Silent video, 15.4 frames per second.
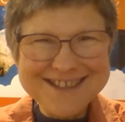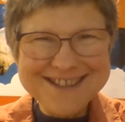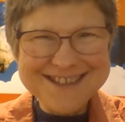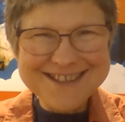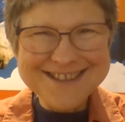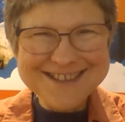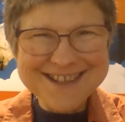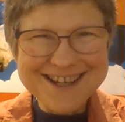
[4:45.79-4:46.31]
is
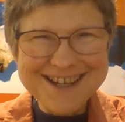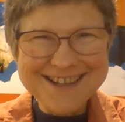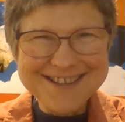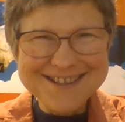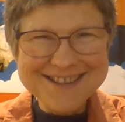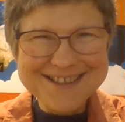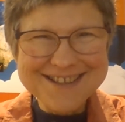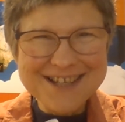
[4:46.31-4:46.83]
in
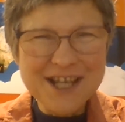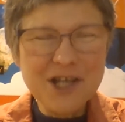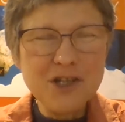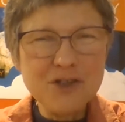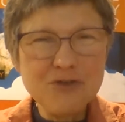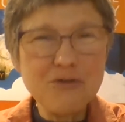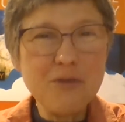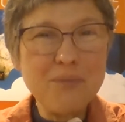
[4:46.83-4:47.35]
science
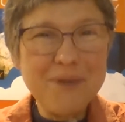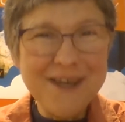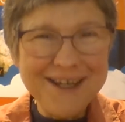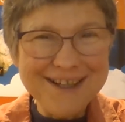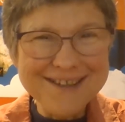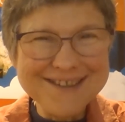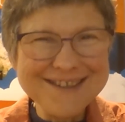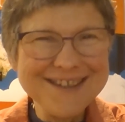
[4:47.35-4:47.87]
to
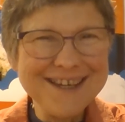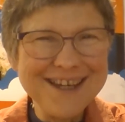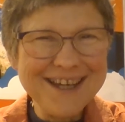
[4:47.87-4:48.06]
repeat